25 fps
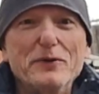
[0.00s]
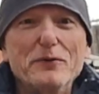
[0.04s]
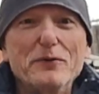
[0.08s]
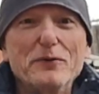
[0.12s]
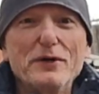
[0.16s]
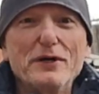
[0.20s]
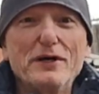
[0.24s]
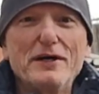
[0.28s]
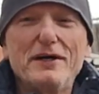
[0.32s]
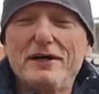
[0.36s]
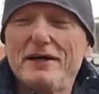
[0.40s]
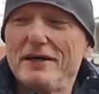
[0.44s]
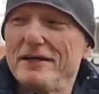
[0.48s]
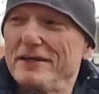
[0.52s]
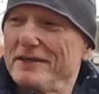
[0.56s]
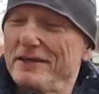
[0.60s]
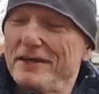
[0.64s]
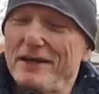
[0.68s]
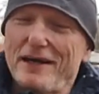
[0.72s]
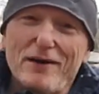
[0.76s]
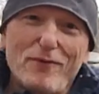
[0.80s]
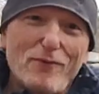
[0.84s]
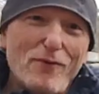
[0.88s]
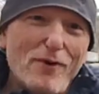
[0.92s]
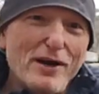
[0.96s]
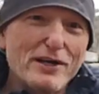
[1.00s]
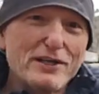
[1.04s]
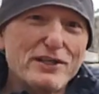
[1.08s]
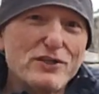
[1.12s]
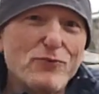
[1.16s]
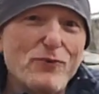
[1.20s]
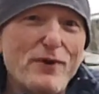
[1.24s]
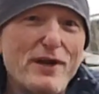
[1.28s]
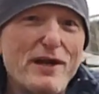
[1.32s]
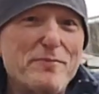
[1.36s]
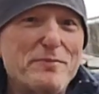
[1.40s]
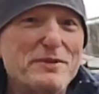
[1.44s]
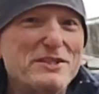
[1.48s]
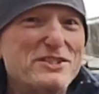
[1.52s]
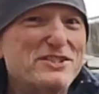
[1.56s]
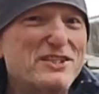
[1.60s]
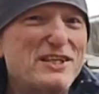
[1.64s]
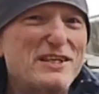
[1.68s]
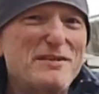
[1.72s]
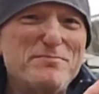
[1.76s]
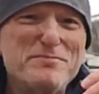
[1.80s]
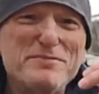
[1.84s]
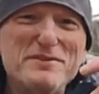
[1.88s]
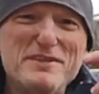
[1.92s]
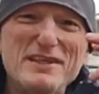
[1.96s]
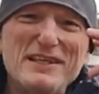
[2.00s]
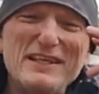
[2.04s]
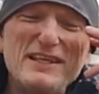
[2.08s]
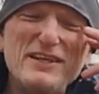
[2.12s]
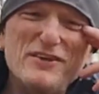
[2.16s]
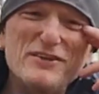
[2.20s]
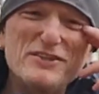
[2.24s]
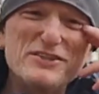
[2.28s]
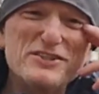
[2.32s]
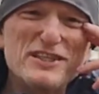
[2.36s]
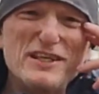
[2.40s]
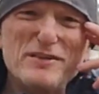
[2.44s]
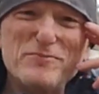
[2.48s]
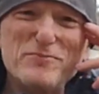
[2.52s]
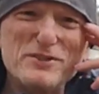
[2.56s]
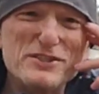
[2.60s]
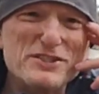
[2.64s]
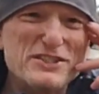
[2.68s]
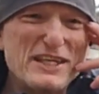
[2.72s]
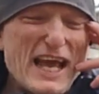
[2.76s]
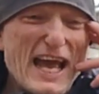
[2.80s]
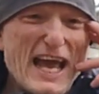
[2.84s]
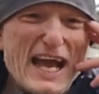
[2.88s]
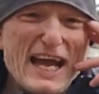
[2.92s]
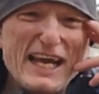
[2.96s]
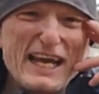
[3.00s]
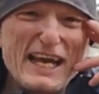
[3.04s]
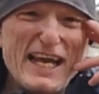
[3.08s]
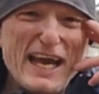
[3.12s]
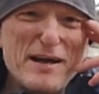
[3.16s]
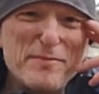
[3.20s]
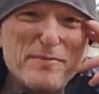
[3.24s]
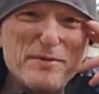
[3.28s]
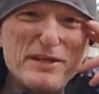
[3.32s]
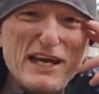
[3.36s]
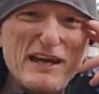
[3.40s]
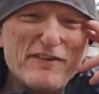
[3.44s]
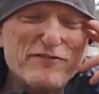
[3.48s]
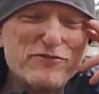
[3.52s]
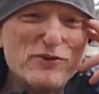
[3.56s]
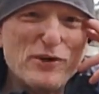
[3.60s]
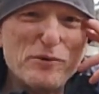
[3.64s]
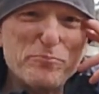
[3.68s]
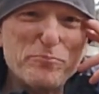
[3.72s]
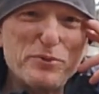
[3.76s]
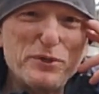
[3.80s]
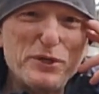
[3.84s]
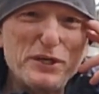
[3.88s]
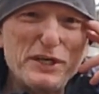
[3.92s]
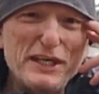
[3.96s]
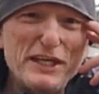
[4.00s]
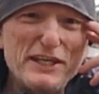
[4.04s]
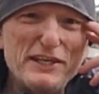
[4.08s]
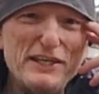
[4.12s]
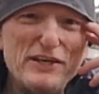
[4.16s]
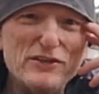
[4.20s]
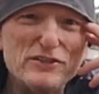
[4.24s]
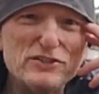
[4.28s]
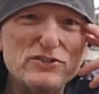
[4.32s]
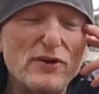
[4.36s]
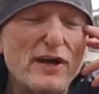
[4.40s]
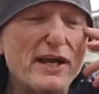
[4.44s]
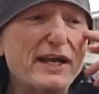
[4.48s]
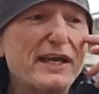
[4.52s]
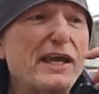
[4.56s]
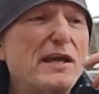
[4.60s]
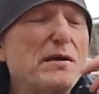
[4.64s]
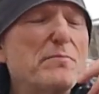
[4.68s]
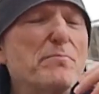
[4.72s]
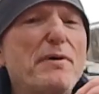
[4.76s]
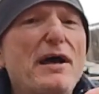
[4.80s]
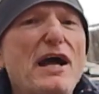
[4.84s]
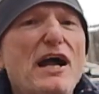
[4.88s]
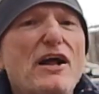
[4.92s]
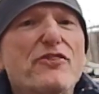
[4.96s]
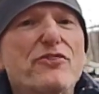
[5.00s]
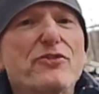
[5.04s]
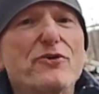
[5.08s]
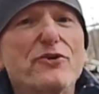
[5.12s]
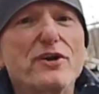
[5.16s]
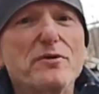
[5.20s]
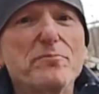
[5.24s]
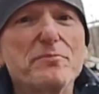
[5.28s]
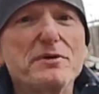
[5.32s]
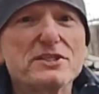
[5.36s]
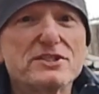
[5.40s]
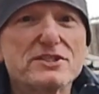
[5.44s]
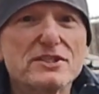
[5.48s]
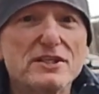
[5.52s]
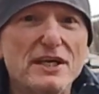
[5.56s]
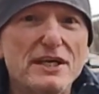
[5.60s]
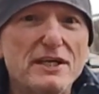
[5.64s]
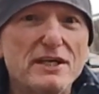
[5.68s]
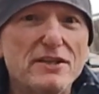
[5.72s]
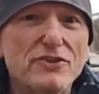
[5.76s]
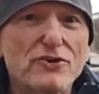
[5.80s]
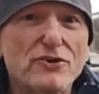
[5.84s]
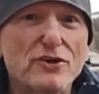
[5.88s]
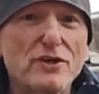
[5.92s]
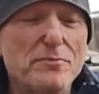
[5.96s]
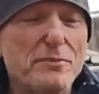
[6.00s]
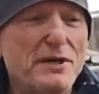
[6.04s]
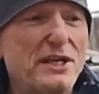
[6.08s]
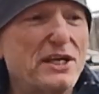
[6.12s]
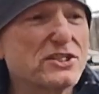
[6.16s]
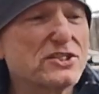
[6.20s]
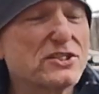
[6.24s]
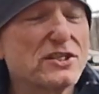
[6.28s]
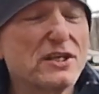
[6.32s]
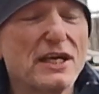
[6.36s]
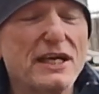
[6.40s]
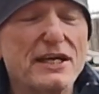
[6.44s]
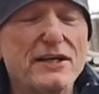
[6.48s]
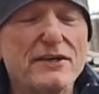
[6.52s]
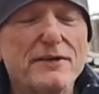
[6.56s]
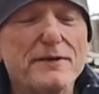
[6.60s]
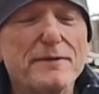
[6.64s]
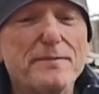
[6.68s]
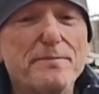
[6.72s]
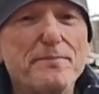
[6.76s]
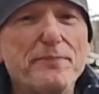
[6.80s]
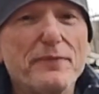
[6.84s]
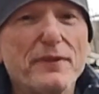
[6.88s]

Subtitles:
Well, I walked away, but something was agging at me after I put it in there. So I came back 30 minutes later,